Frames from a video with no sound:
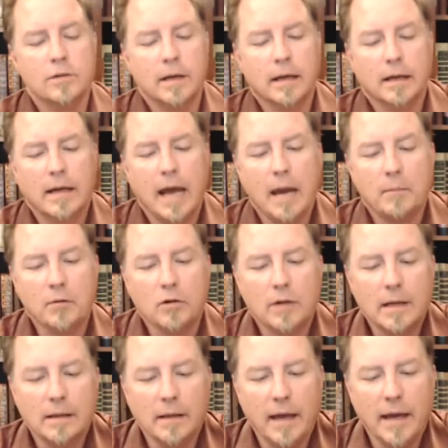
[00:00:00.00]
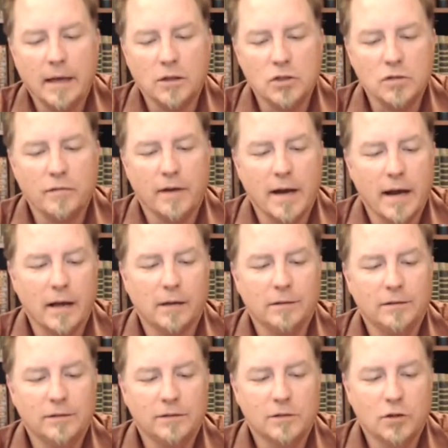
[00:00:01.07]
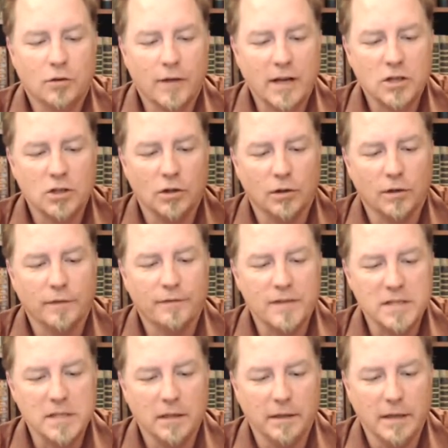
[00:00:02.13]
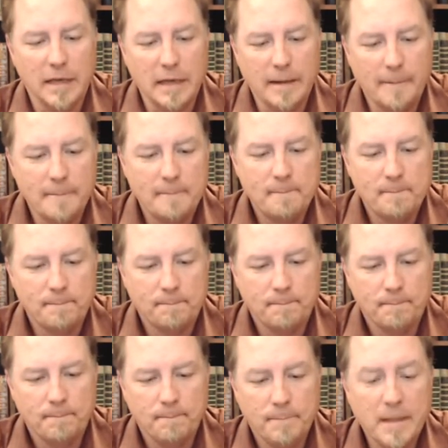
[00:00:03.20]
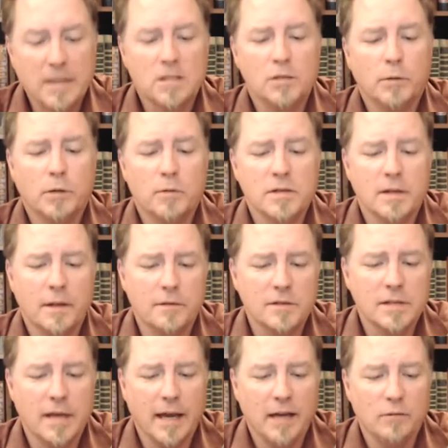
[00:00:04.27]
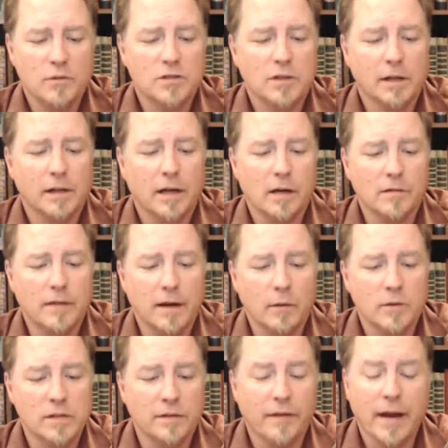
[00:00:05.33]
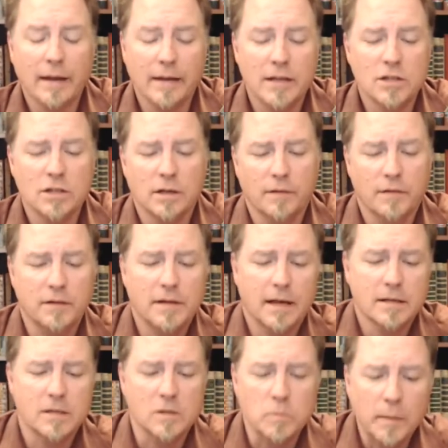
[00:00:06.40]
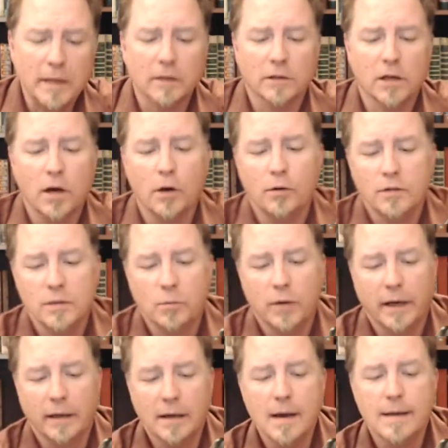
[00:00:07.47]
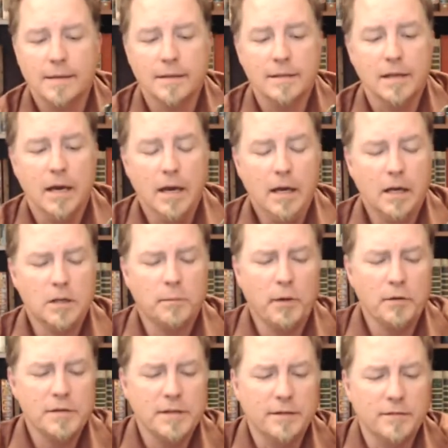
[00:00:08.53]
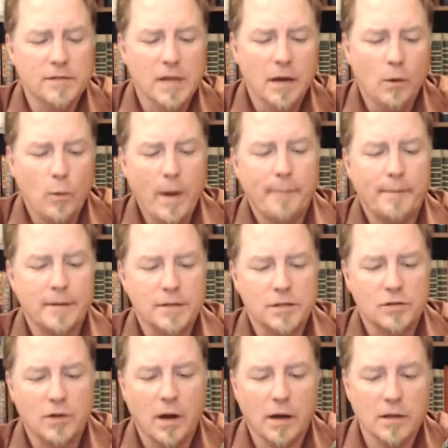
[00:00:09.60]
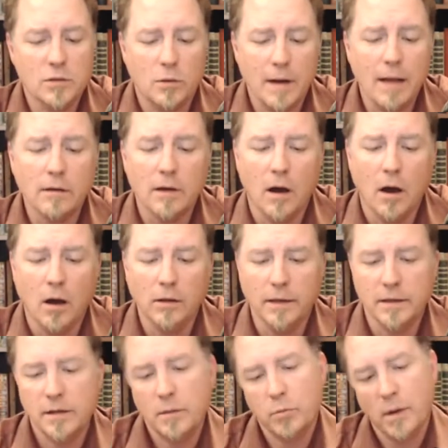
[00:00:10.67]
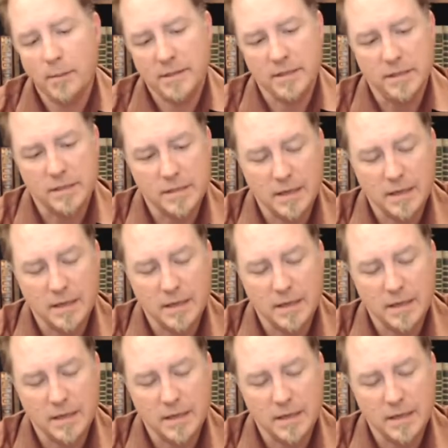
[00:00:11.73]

Camp Green Lake Juvenile Correctional Facility. Next to it was another sign which declared that it was a violation of the Texas Penal Code to bring guns, explosives, weapons, drugs, or alcohol onto the premises.